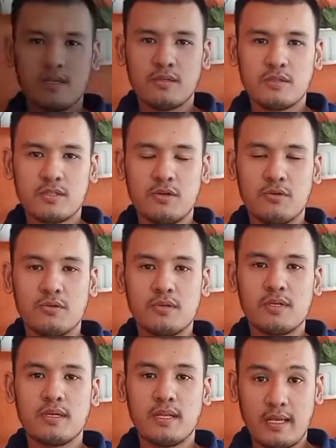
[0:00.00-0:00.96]
So,
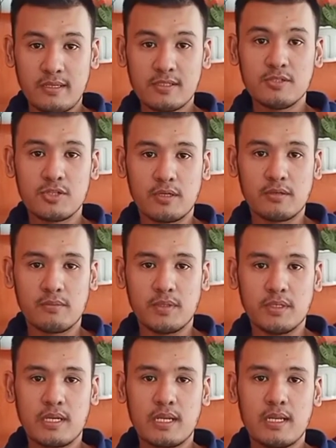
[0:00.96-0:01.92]
ladies and gentlemen,
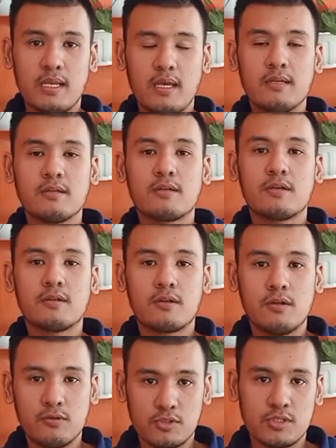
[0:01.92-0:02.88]
in
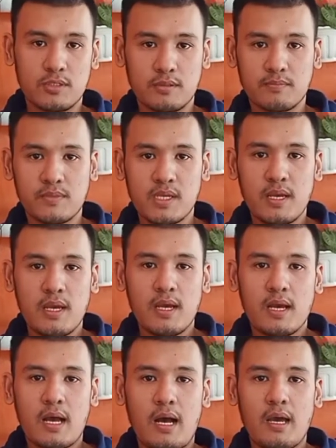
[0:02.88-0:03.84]
conclusion,
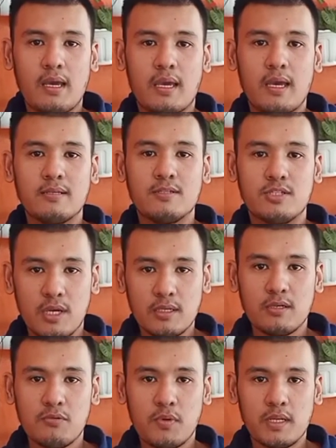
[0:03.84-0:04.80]
I can
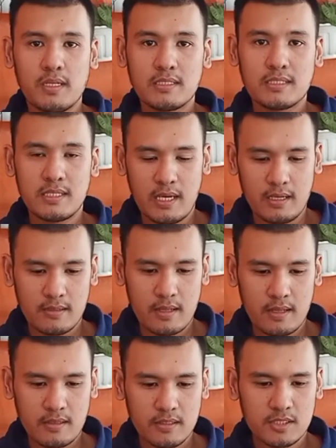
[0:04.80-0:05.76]
genuinely say
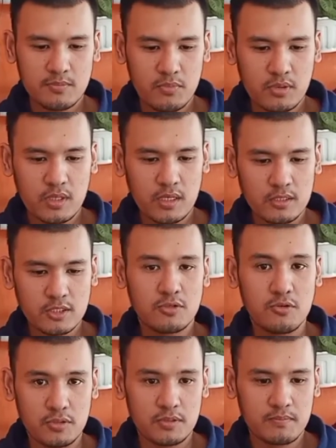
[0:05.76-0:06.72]
that this book is
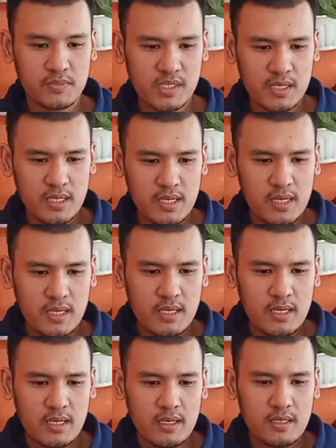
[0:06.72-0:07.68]
good.
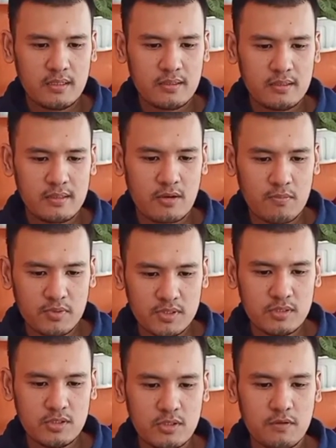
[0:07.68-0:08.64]
The
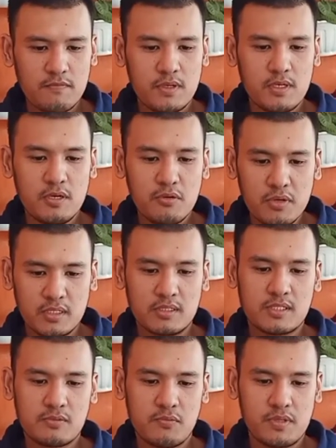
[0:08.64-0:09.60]
composition of the
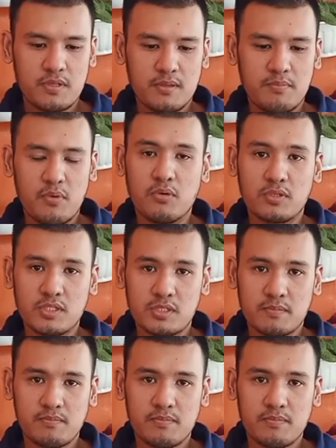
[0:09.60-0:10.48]
units within the books